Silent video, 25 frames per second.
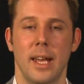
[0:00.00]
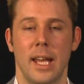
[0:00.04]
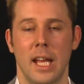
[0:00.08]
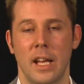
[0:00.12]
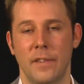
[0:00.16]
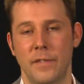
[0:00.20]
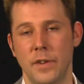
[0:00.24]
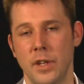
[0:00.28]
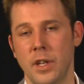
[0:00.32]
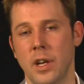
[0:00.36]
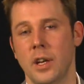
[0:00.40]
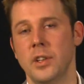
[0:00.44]

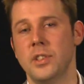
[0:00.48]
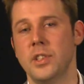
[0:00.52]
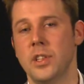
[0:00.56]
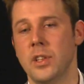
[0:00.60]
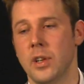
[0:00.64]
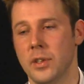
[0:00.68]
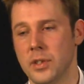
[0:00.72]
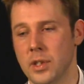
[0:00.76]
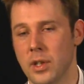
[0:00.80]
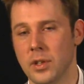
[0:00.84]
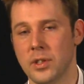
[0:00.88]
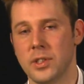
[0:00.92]
If you go
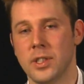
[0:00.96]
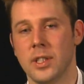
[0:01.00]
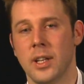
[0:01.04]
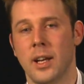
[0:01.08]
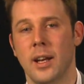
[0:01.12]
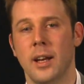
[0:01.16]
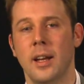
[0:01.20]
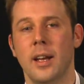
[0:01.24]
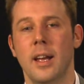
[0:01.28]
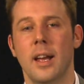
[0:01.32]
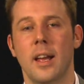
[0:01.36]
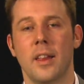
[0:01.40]
to your
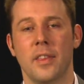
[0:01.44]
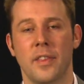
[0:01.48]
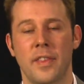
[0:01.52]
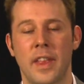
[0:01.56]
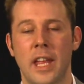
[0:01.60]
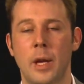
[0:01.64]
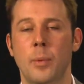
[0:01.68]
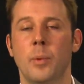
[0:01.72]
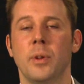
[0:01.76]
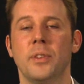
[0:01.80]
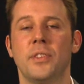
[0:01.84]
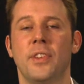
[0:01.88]
doctor,
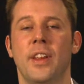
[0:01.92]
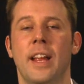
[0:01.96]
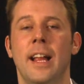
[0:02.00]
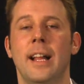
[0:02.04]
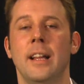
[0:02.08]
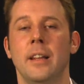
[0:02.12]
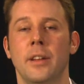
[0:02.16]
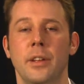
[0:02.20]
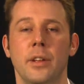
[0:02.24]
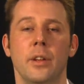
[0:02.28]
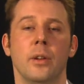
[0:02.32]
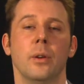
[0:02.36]
they will
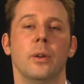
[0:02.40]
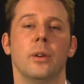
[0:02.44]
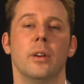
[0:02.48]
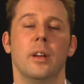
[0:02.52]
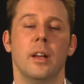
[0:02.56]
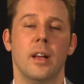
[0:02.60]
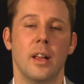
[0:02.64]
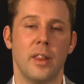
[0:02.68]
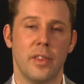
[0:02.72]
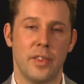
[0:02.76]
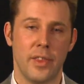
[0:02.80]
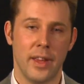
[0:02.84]
tell you
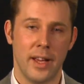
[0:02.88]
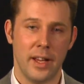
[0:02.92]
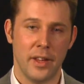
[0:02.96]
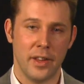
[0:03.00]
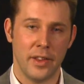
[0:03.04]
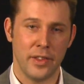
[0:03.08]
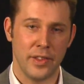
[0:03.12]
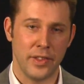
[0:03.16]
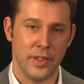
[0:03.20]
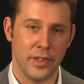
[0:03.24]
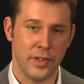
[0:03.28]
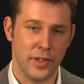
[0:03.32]

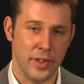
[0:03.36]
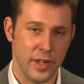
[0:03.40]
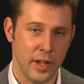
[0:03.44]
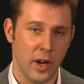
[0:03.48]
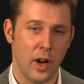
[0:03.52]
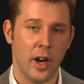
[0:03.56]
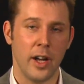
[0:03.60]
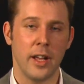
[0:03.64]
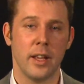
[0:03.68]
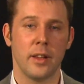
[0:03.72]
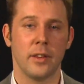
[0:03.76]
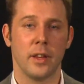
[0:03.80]
that
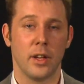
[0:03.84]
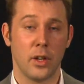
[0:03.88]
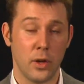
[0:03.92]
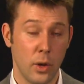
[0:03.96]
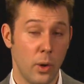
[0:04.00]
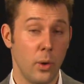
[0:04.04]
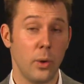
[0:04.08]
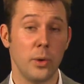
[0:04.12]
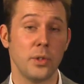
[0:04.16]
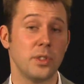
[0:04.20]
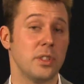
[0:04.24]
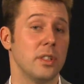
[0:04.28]
the
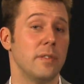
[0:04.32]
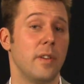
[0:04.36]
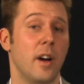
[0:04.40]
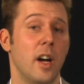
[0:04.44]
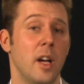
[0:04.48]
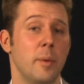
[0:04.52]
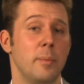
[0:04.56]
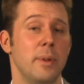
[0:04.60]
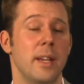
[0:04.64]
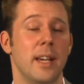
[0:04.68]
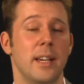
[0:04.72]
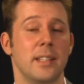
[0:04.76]
cause of
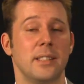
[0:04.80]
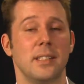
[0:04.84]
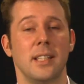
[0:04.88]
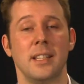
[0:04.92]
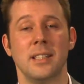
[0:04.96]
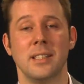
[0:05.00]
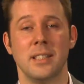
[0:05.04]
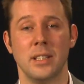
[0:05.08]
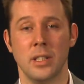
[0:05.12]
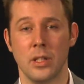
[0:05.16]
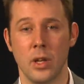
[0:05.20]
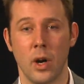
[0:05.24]

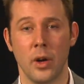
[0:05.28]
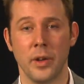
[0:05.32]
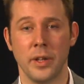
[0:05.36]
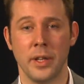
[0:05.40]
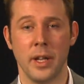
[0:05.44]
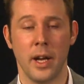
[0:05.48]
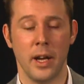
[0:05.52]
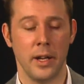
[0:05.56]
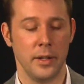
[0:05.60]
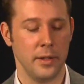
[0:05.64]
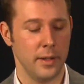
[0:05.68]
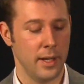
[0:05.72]
IBS is not
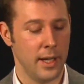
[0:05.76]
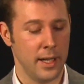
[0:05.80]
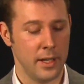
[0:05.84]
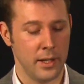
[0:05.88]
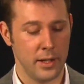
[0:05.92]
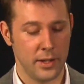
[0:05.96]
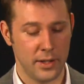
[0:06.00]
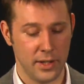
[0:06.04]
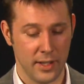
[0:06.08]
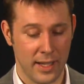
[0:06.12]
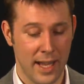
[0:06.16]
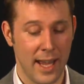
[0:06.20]
known,
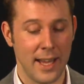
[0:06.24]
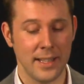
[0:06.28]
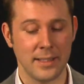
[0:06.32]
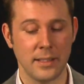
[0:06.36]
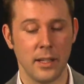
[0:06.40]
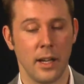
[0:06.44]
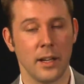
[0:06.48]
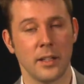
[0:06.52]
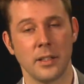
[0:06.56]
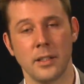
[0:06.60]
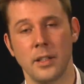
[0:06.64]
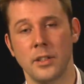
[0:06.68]
and to
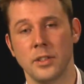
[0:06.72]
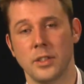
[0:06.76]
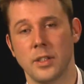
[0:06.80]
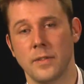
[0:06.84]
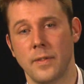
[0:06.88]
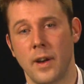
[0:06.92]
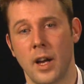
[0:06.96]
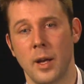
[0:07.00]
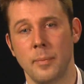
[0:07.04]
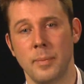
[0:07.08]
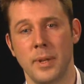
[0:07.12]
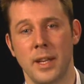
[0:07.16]
get diagnosed
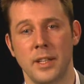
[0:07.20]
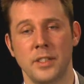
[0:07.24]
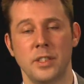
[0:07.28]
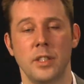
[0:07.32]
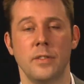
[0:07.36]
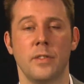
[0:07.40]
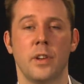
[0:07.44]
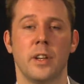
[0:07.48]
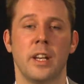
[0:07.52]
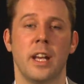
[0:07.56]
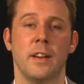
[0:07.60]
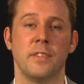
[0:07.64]
with
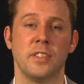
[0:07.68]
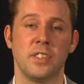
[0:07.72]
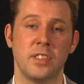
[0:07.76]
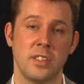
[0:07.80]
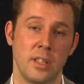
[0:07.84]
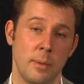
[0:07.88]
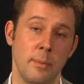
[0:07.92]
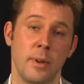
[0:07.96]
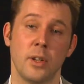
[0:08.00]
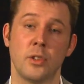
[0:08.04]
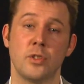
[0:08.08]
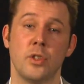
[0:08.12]
IBS you've got to have
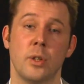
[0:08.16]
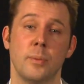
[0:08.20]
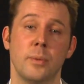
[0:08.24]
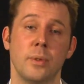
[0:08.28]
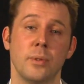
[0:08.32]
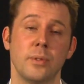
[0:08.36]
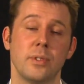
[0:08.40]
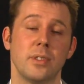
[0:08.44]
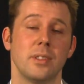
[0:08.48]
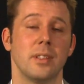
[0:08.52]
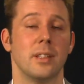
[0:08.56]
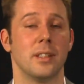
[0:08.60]
stomach
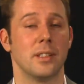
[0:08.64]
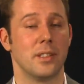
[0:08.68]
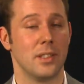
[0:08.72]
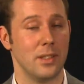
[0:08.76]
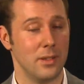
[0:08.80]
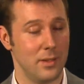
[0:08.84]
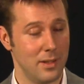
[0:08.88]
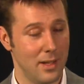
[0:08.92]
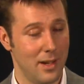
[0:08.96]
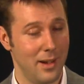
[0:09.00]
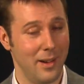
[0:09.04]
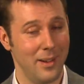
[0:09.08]
troubles,
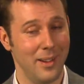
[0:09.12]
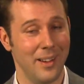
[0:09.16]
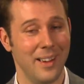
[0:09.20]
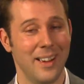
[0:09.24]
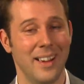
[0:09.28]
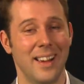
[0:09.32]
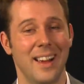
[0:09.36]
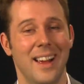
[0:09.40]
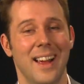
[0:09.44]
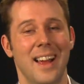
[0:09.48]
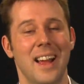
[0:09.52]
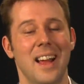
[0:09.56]
as you know,
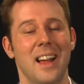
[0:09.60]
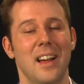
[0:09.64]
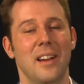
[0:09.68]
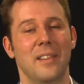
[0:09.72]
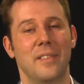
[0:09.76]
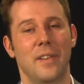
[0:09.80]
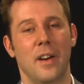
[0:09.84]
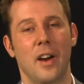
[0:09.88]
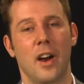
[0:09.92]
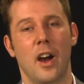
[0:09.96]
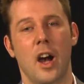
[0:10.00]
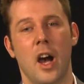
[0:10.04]

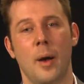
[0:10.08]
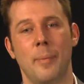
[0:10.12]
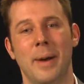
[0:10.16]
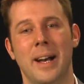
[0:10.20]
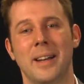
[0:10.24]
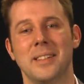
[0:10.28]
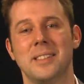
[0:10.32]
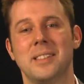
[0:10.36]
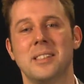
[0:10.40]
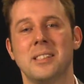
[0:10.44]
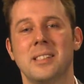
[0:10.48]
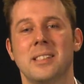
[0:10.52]
for
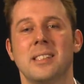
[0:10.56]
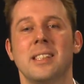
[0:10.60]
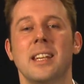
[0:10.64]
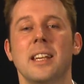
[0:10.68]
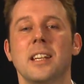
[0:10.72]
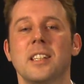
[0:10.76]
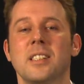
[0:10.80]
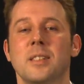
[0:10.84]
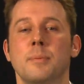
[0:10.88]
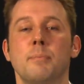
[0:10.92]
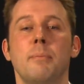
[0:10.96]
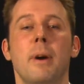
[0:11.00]
about
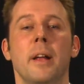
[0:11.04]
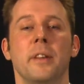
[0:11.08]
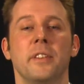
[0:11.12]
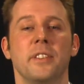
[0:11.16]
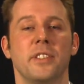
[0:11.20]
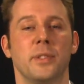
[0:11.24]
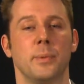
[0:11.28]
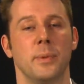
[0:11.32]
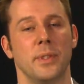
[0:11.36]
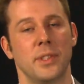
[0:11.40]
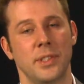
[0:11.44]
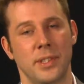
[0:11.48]
6
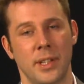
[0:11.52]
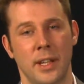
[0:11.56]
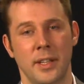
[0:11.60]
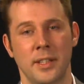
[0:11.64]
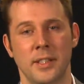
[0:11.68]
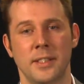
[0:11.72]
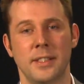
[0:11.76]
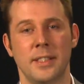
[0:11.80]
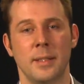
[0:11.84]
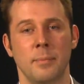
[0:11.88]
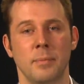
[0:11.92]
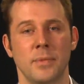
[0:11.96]
months with
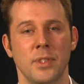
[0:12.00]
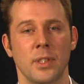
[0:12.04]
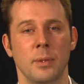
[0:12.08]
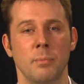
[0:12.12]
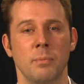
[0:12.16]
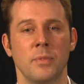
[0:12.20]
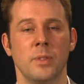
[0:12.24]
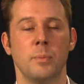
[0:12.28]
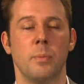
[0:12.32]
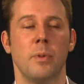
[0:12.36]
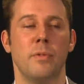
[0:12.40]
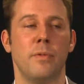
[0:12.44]
certain
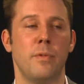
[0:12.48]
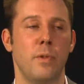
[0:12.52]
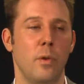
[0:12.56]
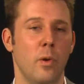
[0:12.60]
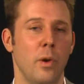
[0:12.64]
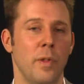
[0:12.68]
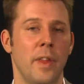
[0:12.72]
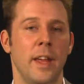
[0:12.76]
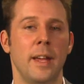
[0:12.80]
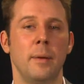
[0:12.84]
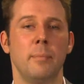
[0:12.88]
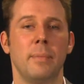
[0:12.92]
symptoms
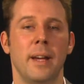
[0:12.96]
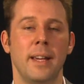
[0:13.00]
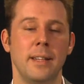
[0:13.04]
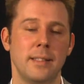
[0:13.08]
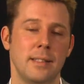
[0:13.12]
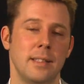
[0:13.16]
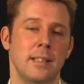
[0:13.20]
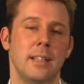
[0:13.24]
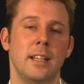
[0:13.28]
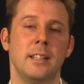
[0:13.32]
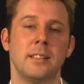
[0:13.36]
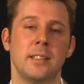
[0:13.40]
before they
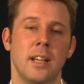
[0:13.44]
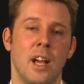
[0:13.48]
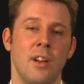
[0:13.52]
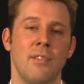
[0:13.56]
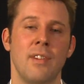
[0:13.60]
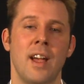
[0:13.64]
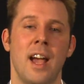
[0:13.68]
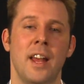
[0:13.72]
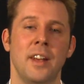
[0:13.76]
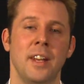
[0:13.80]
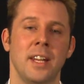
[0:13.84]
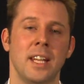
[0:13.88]
basically
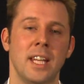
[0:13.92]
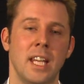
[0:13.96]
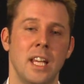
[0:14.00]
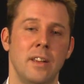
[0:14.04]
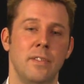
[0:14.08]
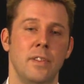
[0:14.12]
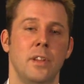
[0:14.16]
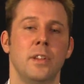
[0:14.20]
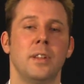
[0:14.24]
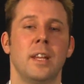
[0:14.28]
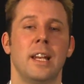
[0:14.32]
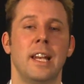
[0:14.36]
turn around and
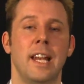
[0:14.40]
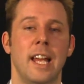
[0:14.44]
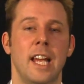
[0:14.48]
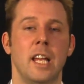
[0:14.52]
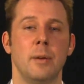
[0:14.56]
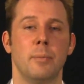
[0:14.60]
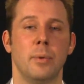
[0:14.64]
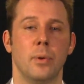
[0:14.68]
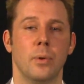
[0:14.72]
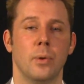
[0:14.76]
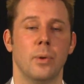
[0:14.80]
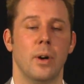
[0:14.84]
give you the
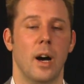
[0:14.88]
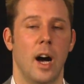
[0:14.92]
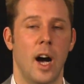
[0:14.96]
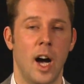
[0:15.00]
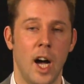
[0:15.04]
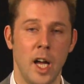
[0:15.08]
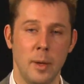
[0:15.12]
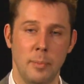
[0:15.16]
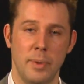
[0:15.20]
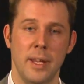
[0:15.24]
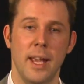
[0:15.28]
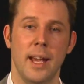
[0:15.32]
label
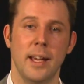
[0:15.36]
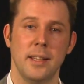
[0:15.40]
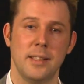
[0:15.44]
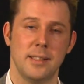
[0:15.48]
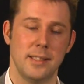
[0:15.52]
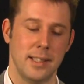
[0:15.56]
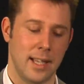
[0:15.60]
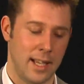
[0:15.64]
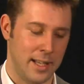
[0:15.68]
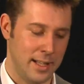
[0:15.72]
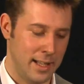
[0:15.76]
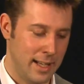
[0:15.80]

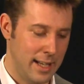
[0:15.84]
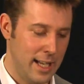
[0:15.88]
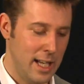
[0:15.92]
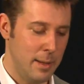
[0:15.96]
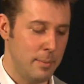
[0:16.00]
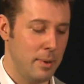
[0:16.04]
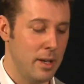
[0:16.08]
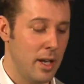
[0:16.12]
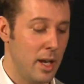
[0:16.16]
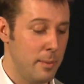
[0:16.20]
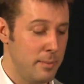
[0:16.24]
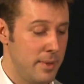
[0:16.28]
IBS. And the
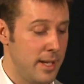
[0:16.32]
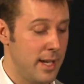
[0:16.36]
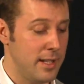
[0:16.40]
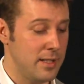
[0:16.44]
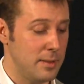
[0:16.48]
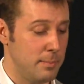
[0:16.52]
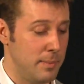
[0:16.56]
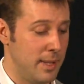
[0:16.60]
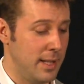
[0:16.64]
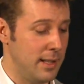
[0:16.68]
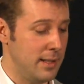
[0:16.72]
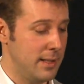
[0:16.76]
label
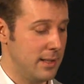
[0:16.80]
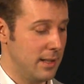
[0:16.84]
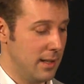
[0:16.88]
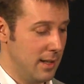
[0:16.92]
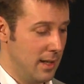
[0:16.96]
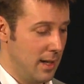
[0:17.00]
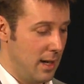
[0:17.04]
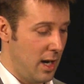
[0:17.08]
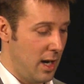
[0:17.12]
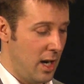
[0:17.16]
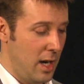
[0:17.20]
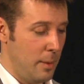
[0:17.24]
IBS means,
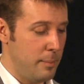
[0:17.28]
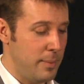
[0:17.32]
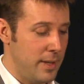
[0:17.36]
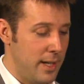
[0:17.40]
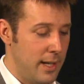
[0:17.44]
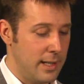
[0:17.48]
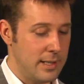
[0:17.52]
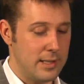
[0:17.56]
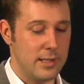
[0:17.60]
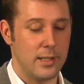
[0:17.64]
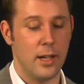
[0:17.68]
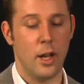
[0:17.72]

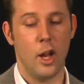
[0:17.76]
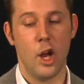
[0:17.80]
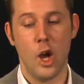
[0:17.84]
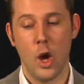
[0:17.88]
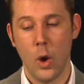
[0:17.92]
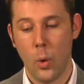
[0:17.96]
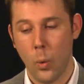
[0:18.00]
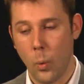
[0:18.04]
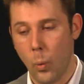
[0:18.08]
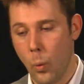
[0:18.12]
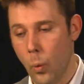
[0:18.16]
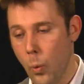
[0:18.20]
IBS,
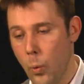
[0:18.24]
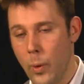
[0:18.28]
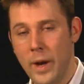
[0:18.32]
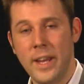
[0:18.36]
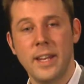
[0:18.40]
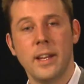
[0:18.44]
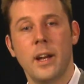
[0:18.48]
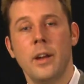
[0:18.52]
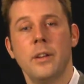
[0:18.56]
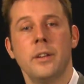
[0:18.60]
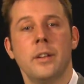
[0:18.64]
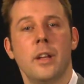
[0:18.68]

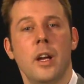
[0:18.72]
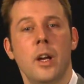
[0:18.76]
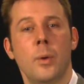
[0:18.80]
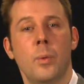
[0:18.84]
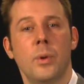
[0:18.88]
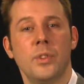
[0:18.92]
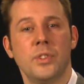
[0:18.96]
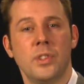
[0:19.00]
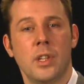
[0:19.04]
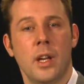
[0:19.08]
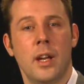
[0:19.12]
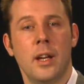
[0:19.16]
we don't know
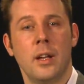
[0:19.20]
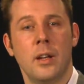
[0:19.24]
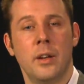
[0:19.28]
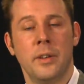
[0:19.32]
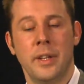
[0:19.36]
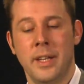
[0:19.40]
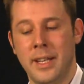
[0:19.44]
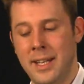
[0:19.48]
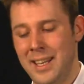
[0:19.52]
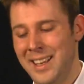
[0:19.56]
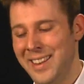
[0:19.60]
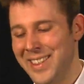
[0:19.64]
what's going
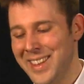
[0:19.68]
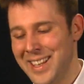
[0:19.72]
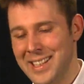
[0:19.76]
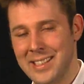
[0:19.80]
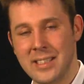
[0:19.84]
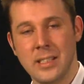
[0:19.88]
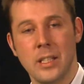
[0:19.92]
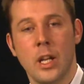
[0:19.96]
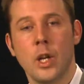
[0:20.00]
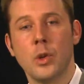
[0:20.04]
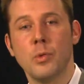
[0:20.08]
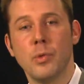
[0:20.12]
on here,
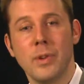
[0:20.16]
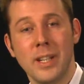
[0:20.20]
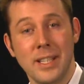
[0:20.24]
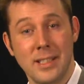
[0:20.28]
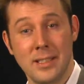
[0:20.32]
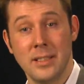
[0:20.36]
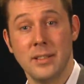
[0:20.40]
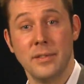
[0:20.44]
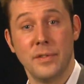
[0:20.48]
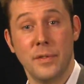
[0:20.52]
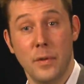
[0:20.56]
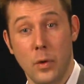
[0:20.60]
there's no
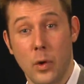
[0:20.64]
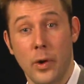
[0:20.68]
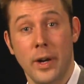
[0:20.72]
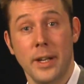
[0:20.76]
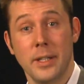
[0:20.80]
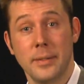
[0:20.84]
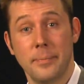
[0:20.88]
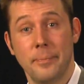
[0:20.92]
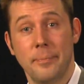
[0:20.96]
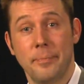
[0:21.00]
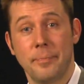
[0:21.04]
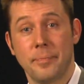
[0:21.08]
reason for
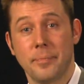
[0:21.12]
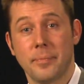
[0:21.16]
it.